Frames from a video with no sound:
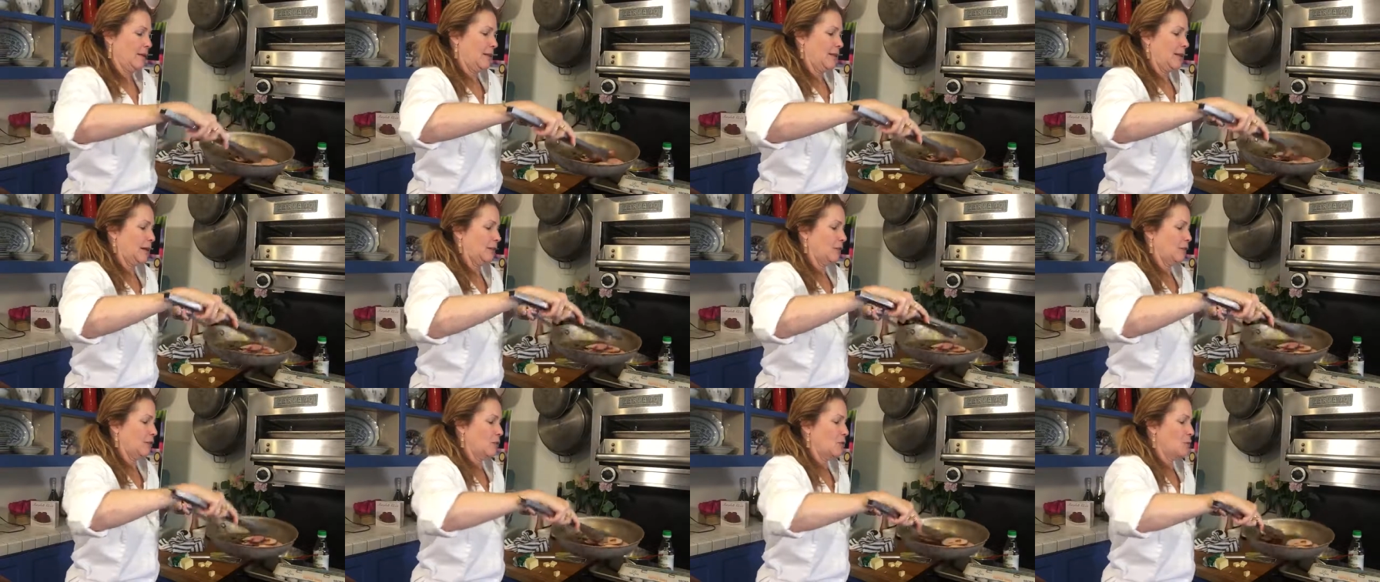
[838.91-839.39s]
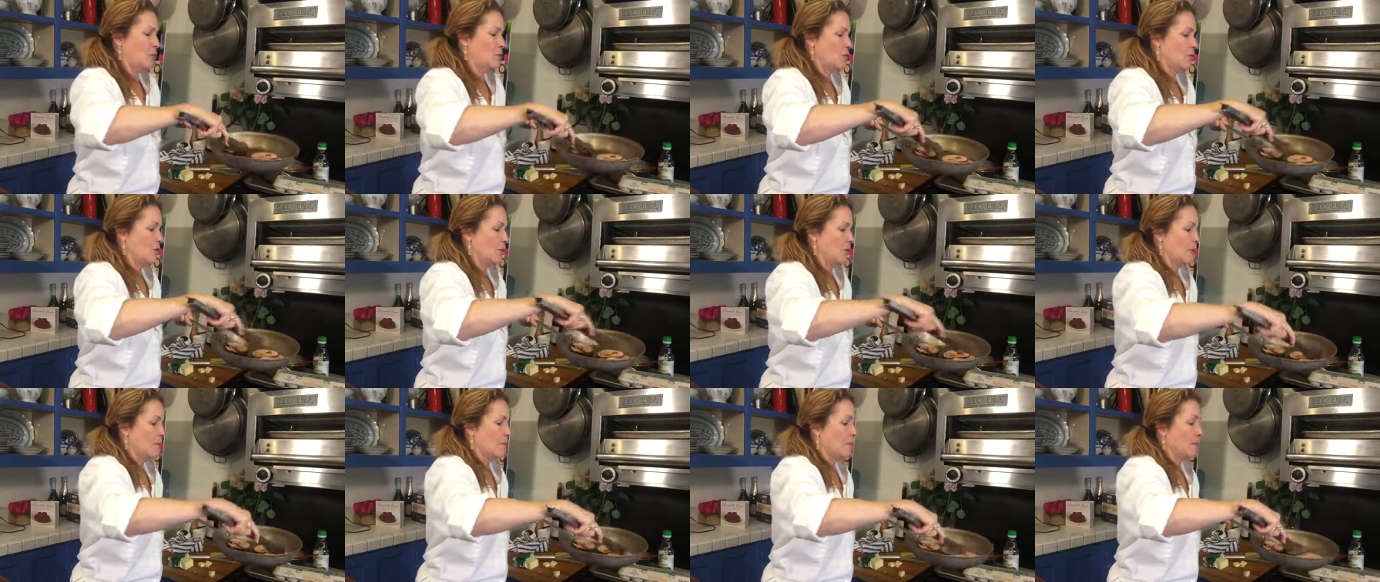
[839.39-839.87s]
That's
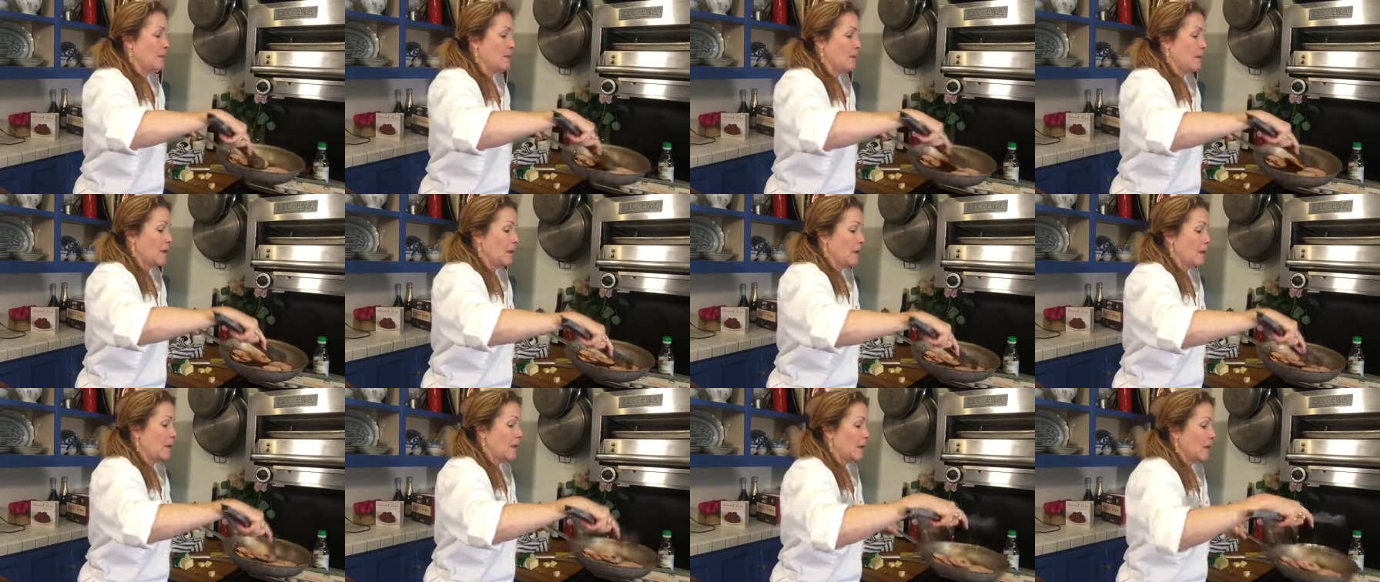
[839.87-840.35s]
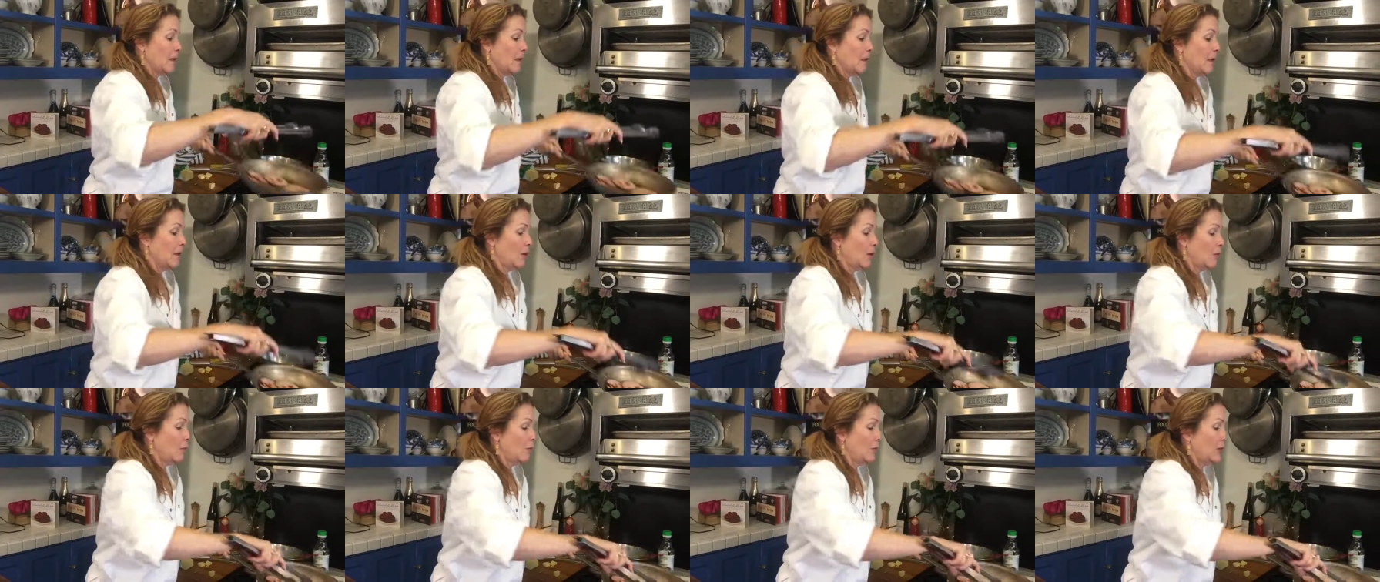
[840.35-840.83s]
cool.
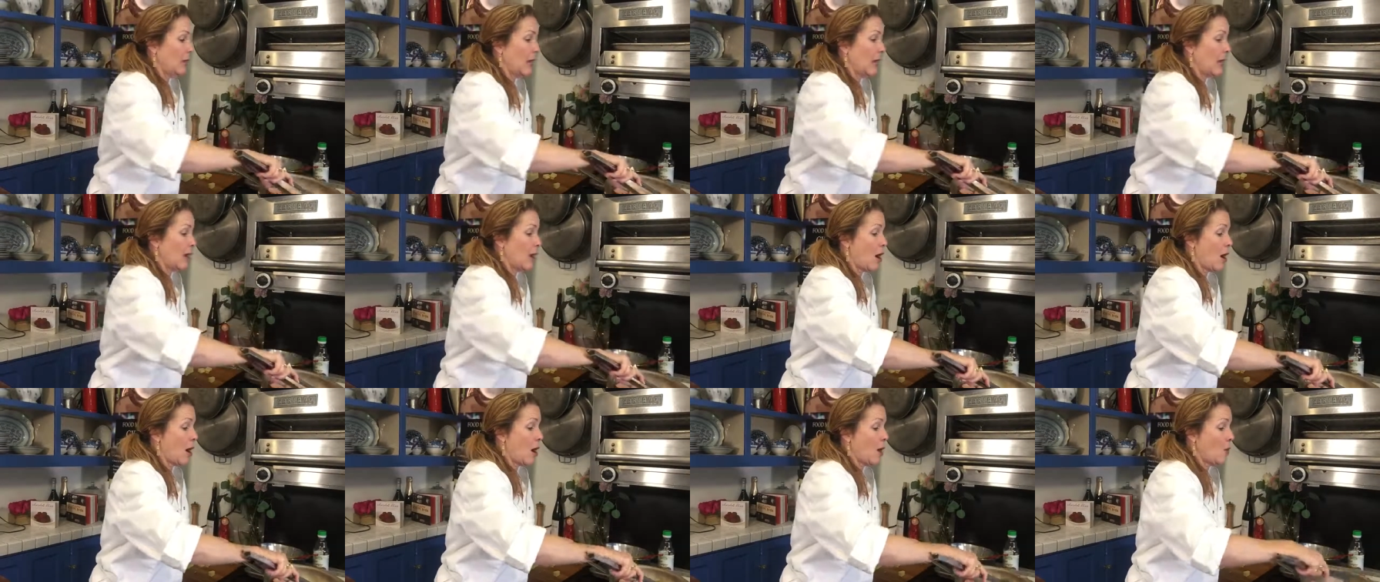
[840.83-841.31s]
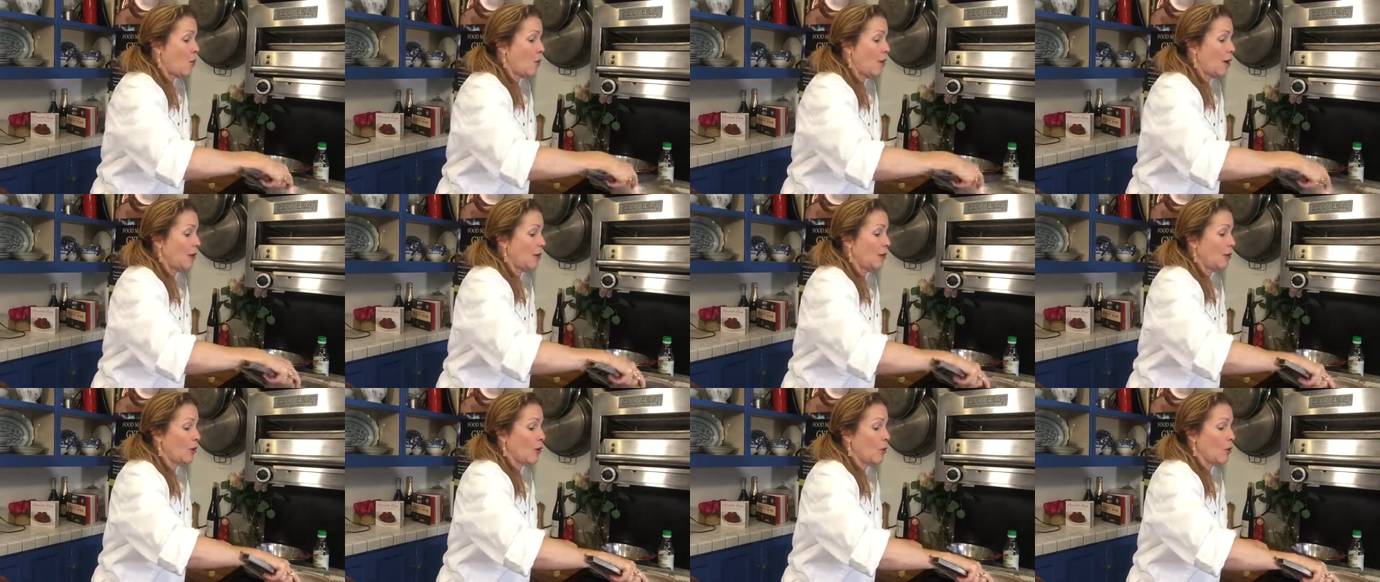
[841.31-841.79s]
We got hot
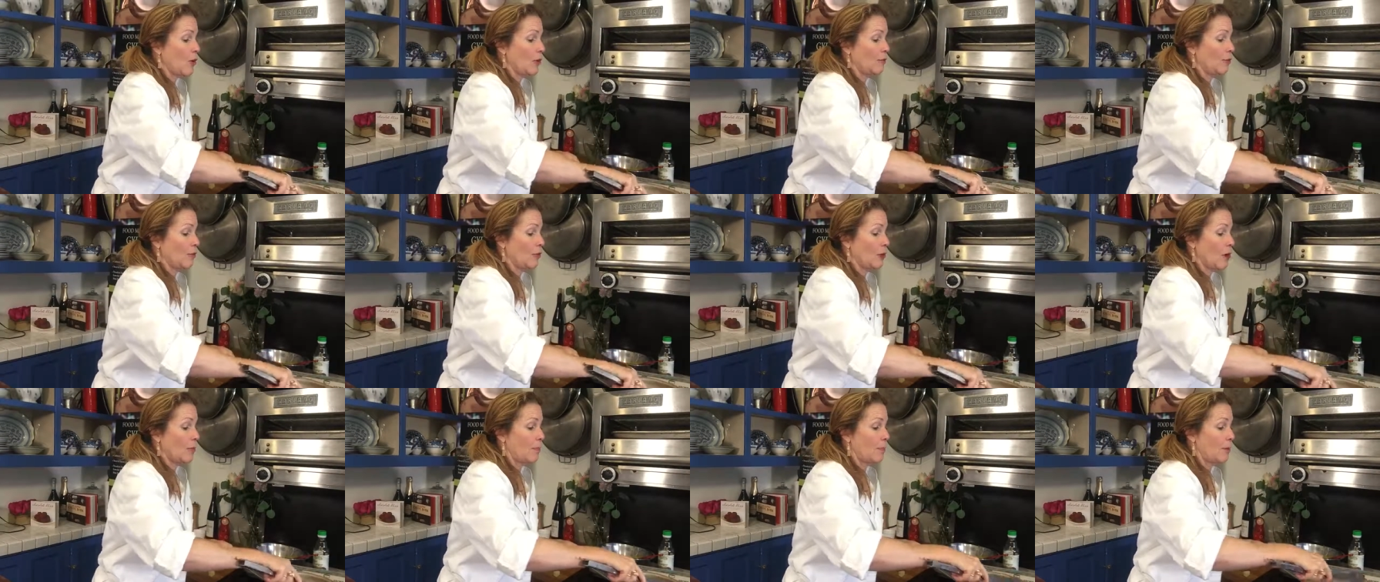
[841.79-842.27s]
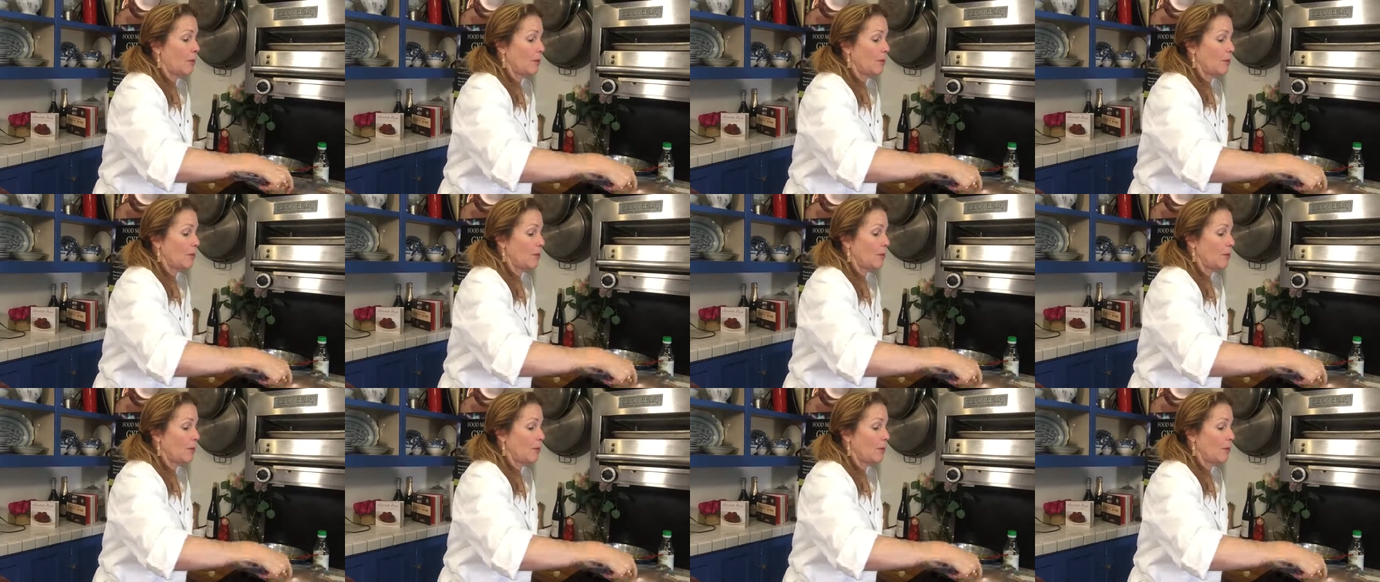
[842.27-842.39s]
water going for our